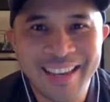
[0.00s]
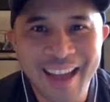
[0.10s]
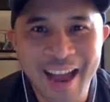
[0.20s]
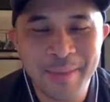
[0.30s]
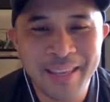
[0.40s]

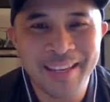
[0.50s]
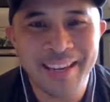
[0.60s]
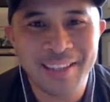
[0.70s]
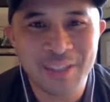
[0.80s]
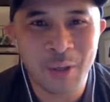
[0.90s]
I'm in.
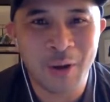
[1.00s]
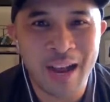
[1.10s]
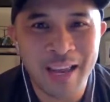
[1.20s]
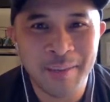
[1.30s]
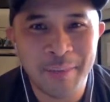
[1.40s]
Uh, so
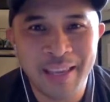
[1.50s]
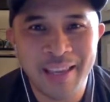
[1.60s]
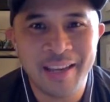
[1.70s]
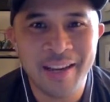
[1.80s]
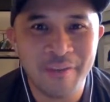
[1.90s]
I'm
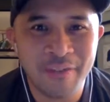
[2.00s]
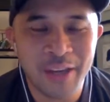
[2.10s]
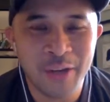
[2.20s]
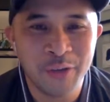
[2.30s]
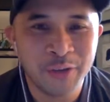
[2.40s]
in
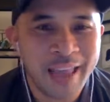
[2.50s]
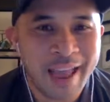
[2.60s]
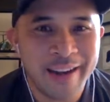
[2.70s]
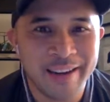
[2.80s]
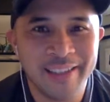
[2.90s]
Vancouver,
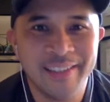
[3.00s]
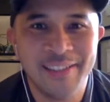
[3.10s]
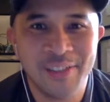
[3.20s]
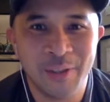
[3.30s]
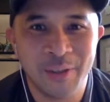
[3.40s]
Canada.
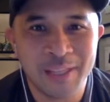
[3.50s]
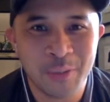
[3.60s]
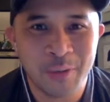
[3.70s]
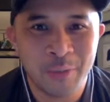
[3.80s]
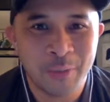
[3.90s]
So that's
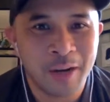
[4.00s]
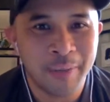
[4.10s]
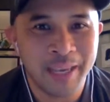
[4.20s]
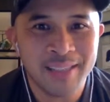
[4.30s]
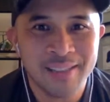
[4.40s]
where we're all
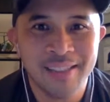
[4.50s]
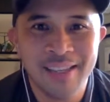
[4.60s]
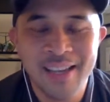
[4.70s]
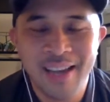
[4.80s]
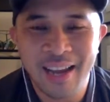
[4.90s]
based.
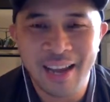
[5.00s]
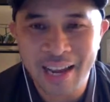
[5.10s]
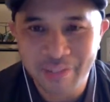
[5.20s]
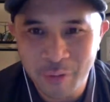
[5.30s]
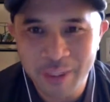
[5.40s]
Uh,
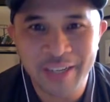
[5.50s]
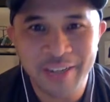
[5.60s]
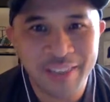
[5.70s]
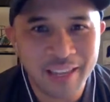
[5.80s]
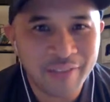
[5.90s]
everyone here
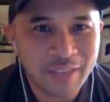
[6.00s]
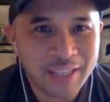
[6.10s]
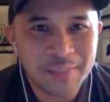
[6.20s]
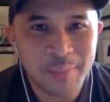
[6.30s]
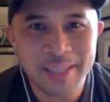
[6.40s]
at Thinkific
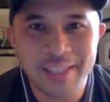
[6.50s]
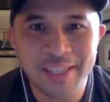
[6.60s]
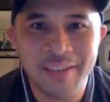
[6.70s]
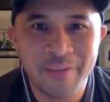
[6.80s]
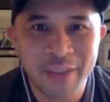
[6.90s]
is based
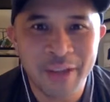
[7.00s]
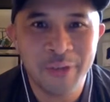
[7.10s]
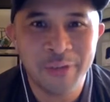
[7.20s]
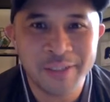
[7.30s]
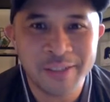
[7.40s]
here in
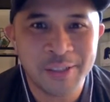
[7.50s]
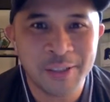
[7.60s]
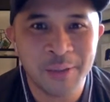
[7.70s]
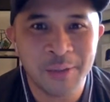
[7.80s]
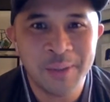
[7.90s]
Vancouver, and
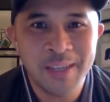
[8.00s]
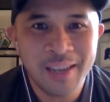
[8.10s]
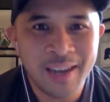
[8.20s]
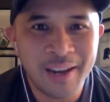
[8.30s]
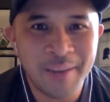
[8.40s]
so
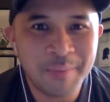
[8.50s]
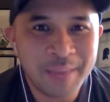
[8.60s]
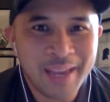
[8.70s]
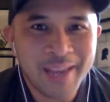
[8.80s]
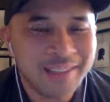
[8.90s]
um,
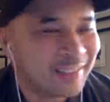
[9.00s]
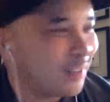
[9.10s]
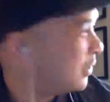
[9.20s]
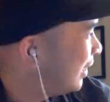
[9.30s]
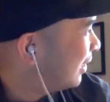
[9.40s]
yeah, it's
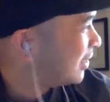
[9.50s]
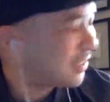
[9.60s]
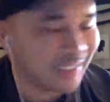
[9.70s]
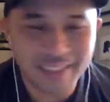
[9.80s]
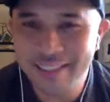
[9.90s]
out here. It's
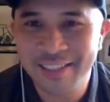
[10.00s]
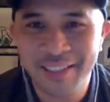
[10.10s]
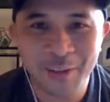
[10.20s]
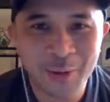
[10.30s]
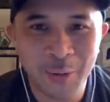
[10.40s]
it's a
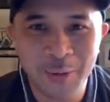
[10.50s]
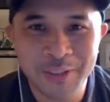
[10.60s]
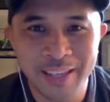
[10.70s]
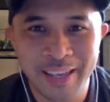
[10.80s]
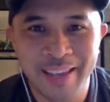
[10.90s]
little cold
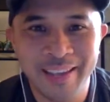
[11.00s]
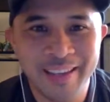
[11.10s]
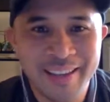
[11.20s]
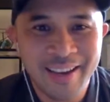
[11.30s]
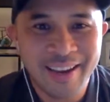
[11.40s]
today
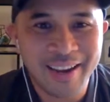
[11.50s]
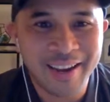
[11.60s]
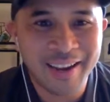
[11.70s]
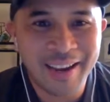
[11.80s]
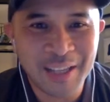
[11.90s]

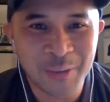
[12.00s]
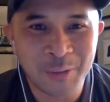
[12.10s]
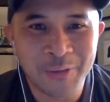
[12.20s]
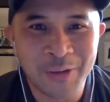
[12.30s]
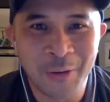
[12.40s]
uh, as
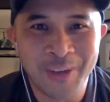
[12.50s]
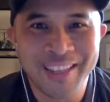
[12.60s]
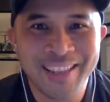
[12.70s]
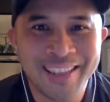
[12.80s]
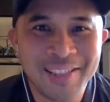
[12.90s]
we're
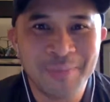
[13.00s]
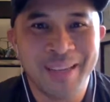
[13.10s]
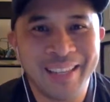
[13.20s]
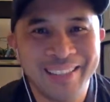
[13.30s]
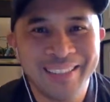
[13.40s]
recording this.
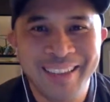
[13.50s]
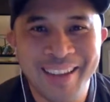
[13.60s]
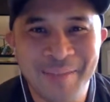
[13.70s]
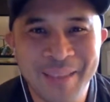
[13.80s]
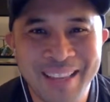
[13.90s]
But
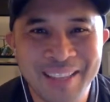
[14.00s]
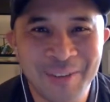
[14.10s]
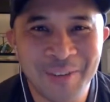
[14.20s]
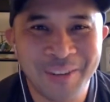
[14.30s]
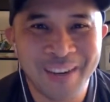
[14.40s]
um, yeah, that's
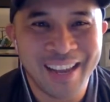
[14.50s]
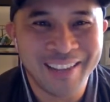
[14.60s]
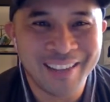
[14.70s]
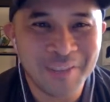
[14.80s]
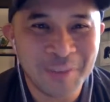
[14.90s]
where we're at.
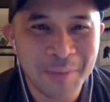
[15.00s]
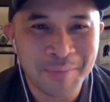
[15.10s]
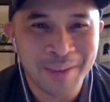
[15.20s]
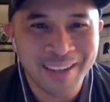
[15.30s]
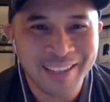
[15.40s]
Love to be in
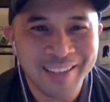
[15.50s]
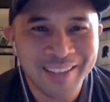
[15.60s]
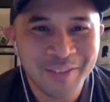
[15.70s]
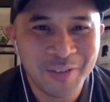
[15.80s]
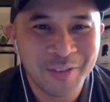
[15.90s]
Bali
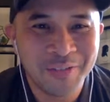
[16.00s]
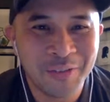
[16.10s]
if you